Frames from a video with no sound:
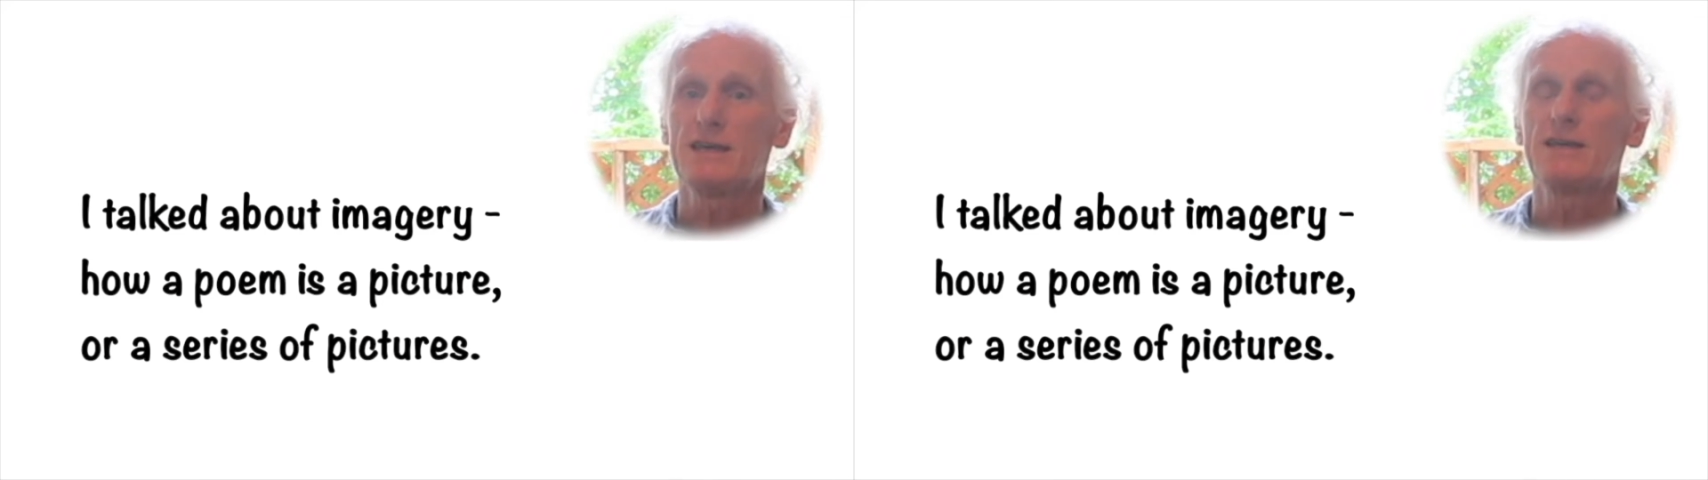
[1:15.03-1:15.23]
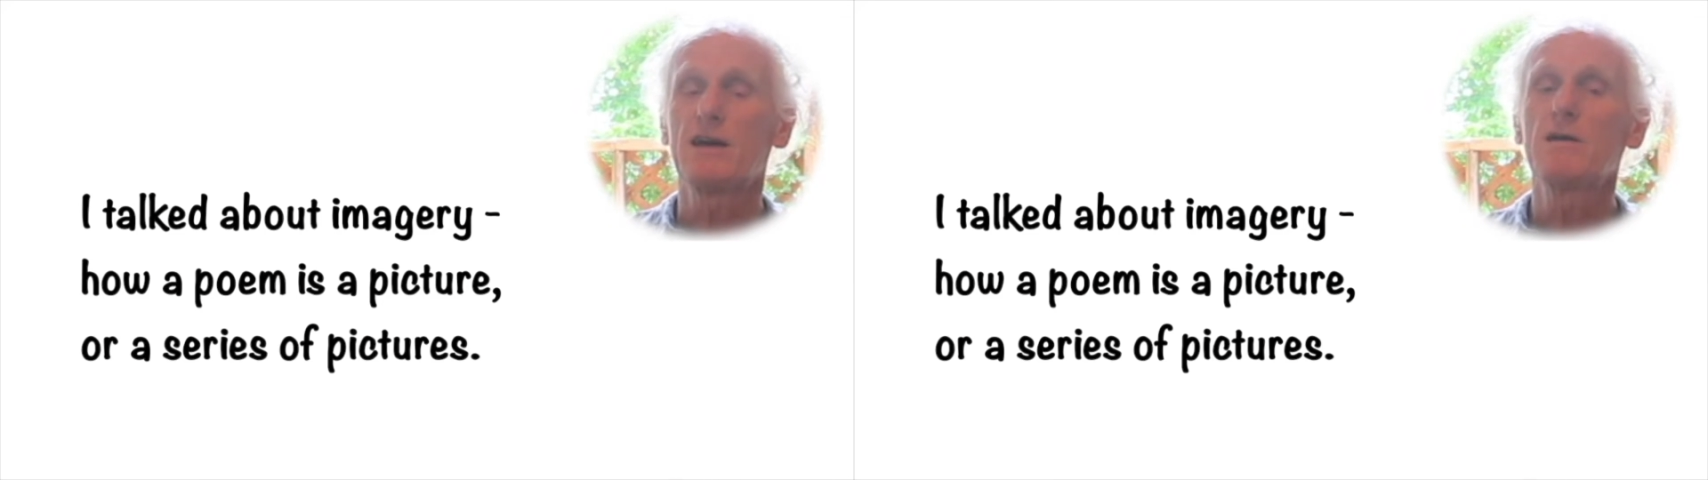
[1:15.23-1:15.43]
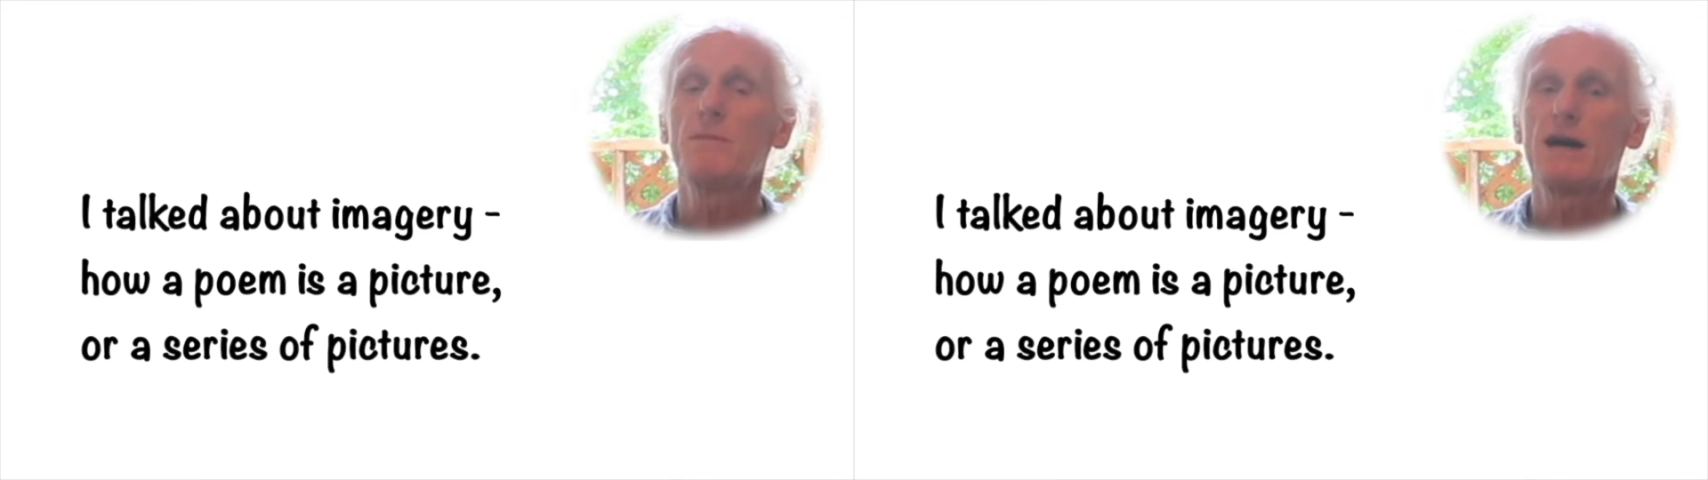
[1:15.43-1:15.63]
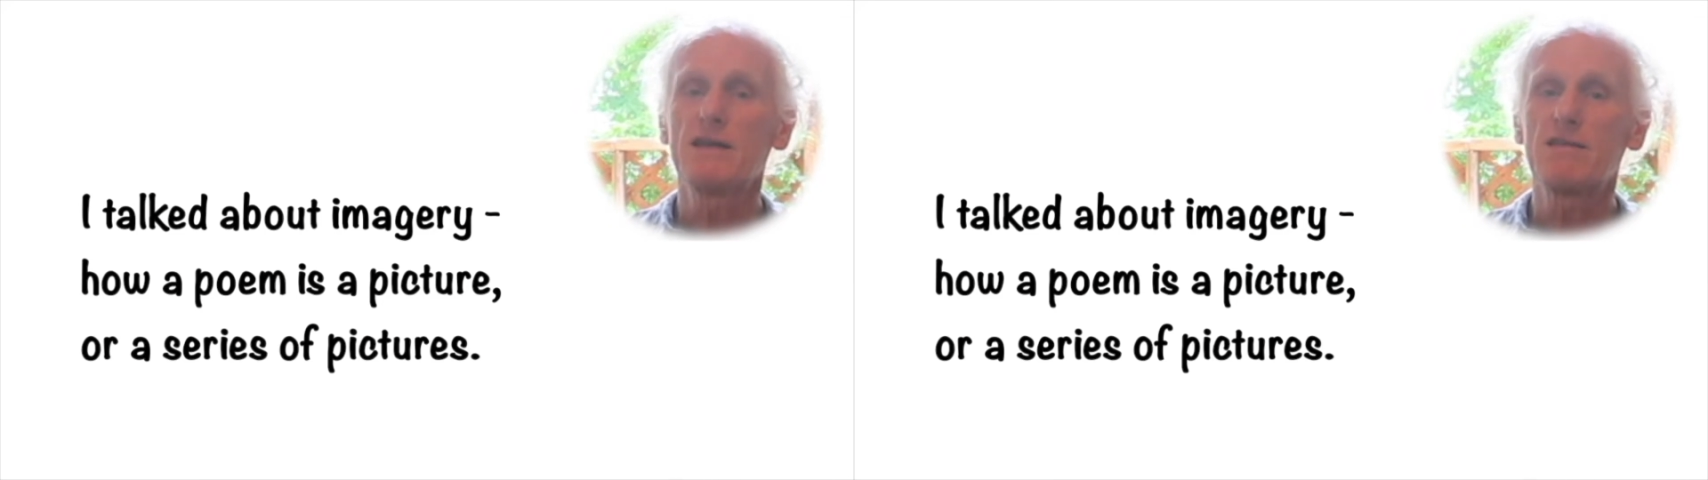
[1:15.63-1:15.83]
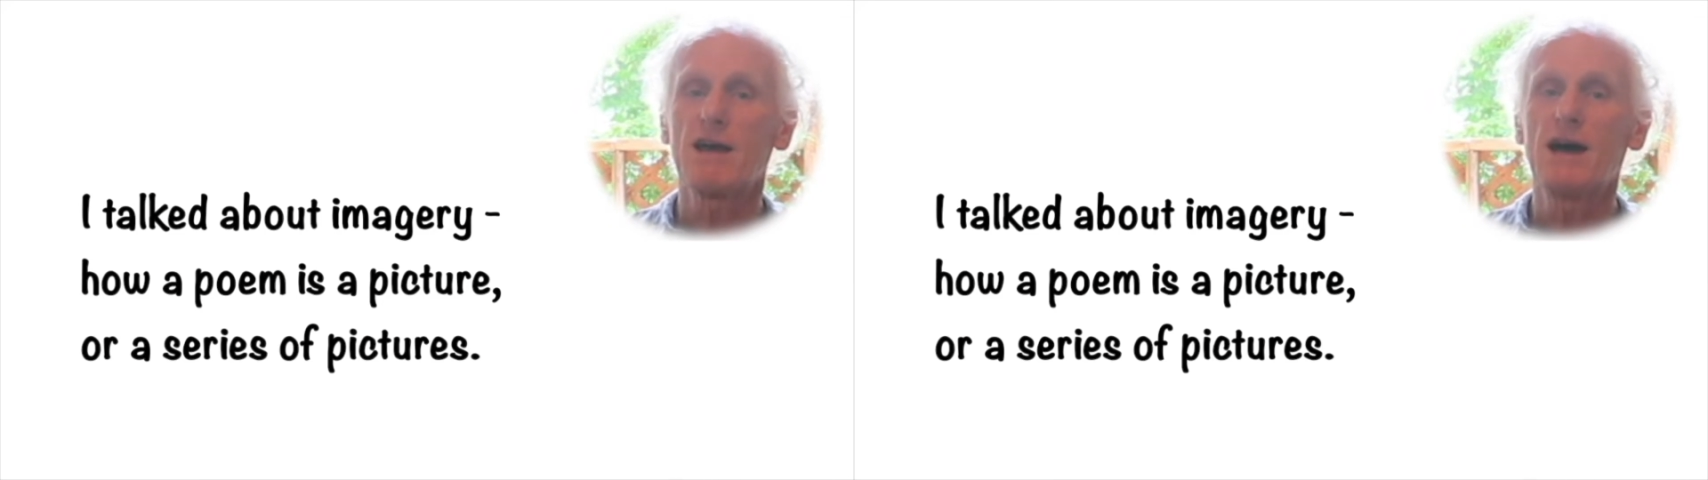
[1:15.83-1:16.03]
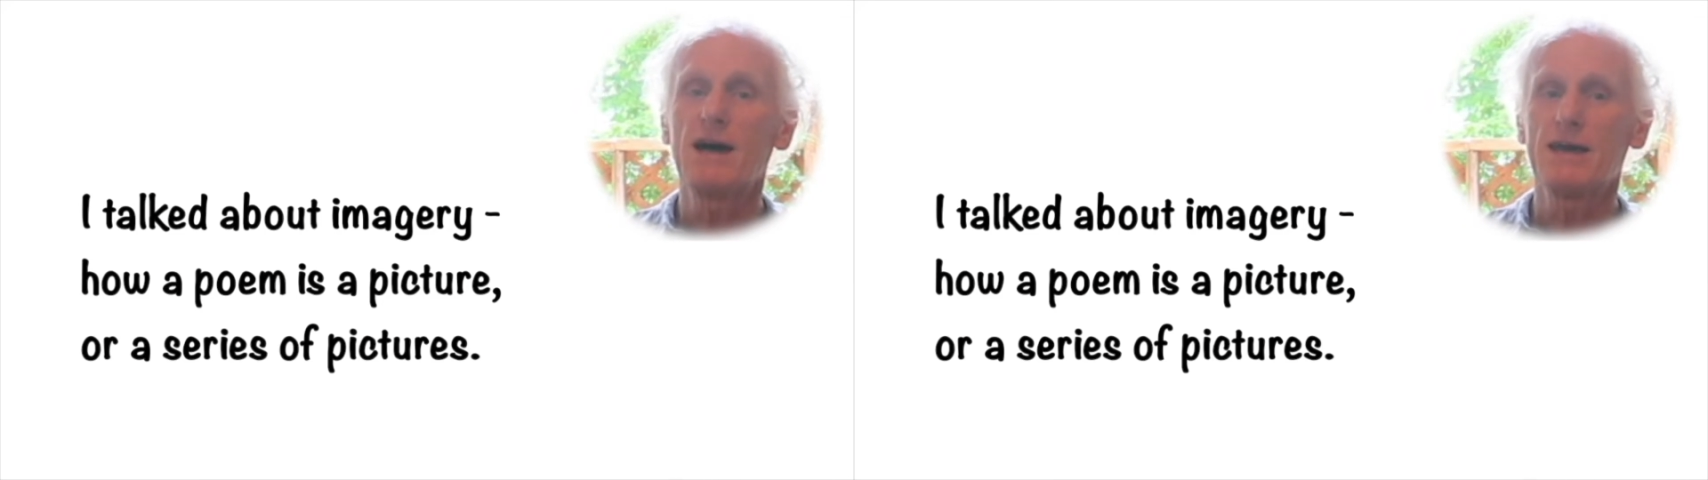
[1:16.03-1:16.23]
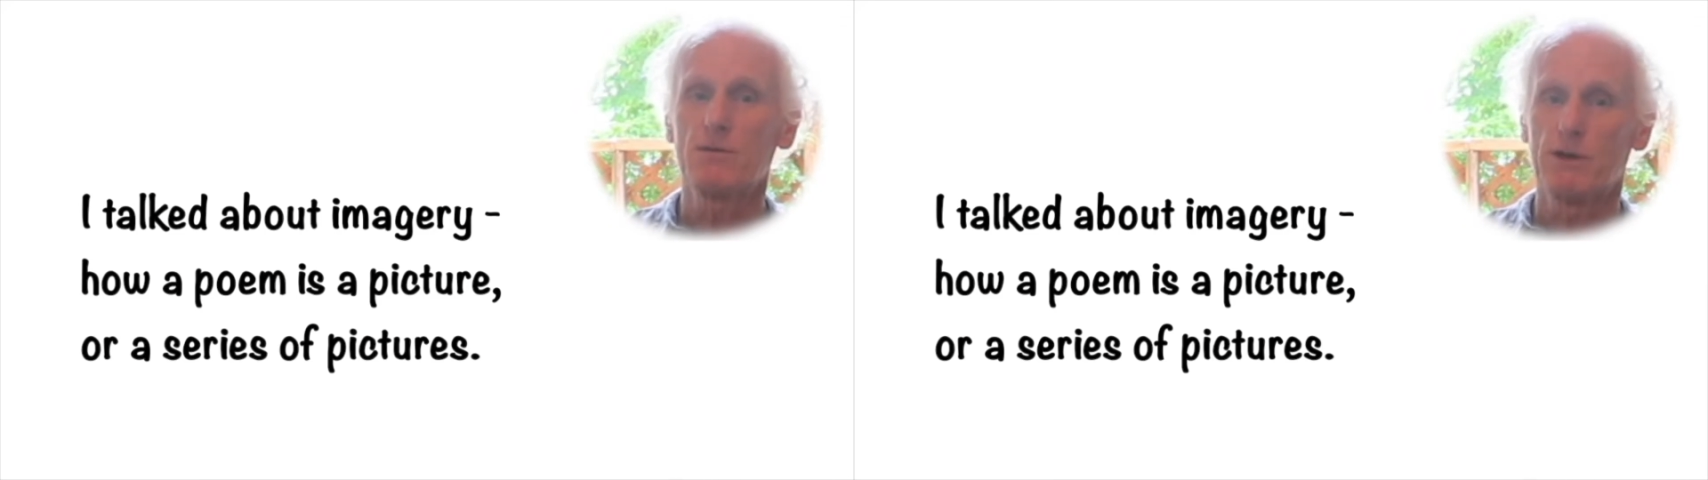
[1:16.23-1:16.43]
in our mind's eye